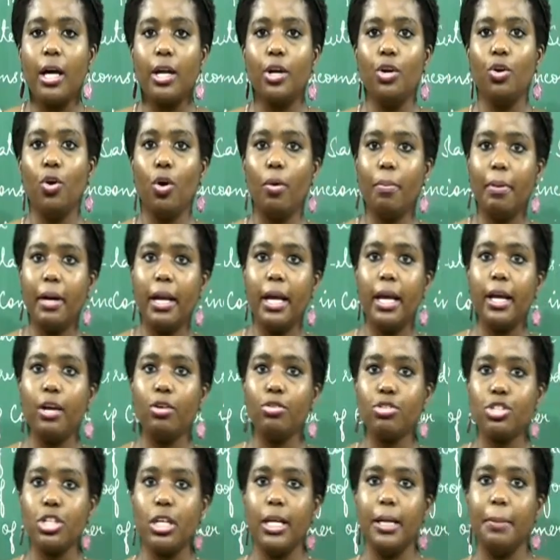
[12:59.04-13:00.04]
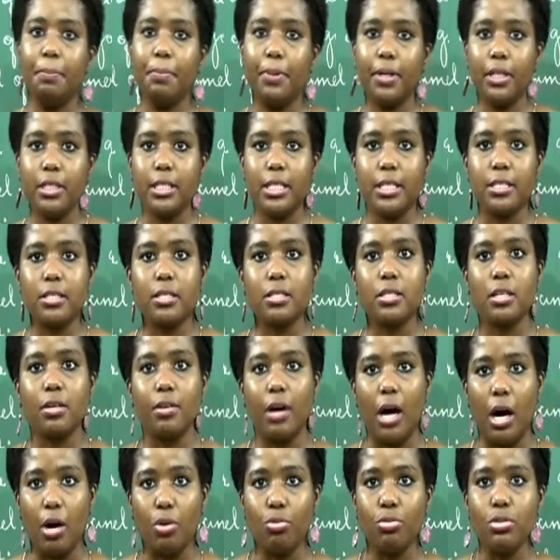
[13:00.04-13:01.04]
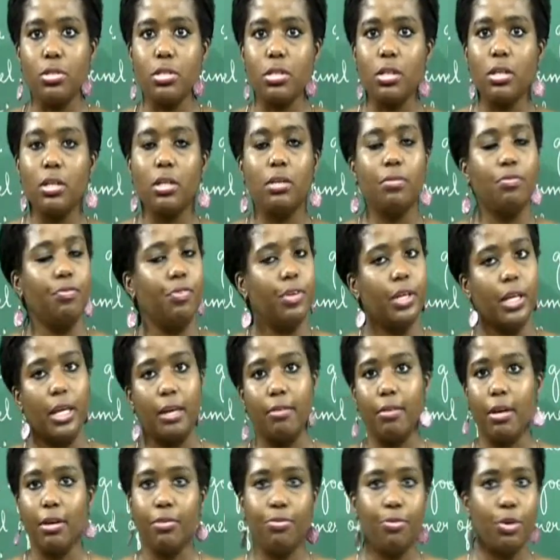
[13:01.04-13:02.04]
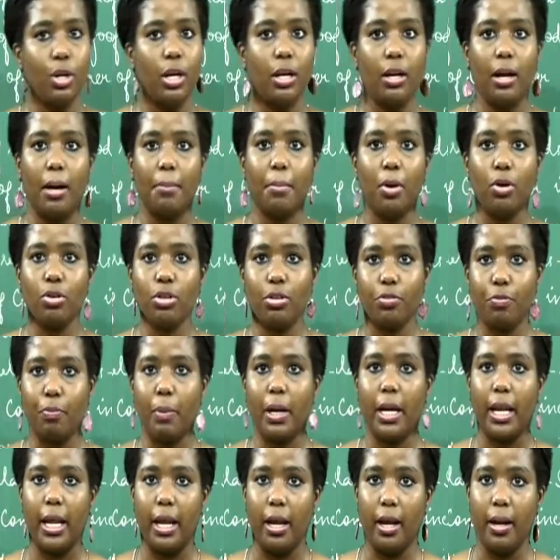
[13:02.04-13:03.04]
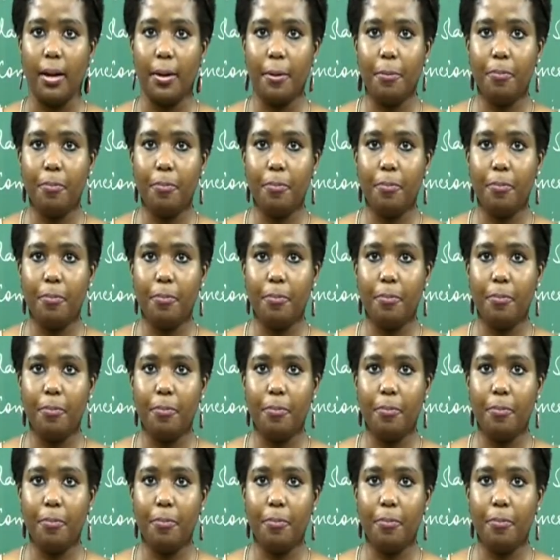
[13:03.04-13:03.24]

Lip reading: Nobody usually purchases a house giving full amount of money.